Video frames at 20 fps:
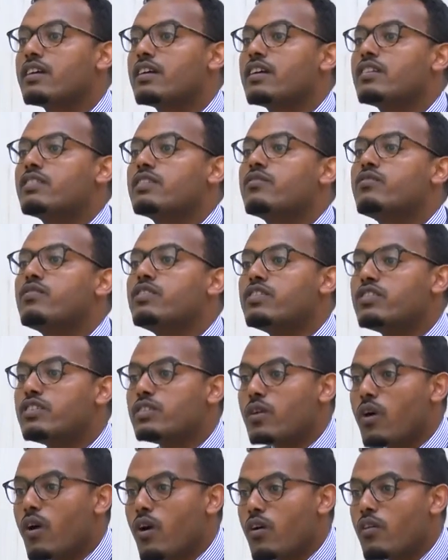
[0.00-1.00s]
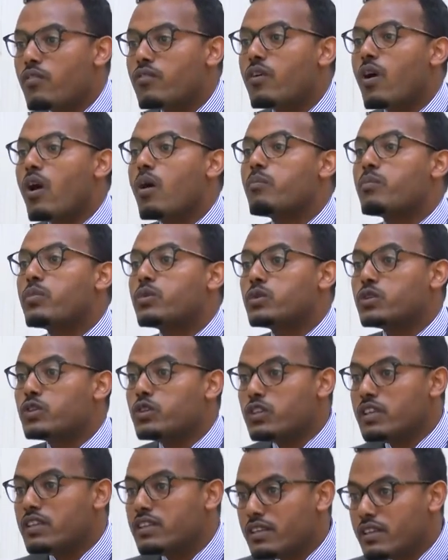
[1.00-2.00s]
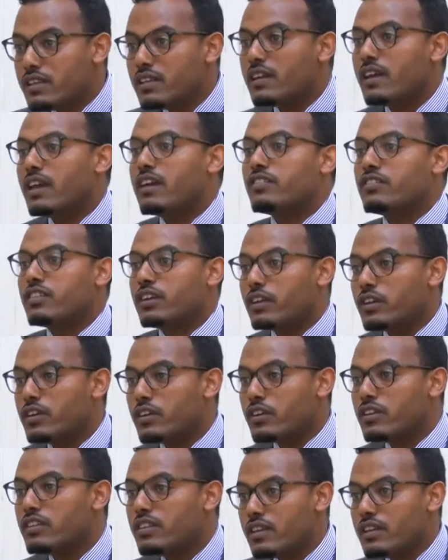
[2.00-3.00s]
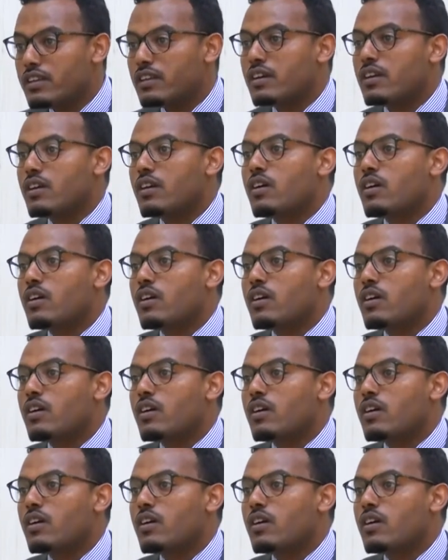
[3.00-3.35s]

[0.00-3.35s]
It's a vision of opportunity and security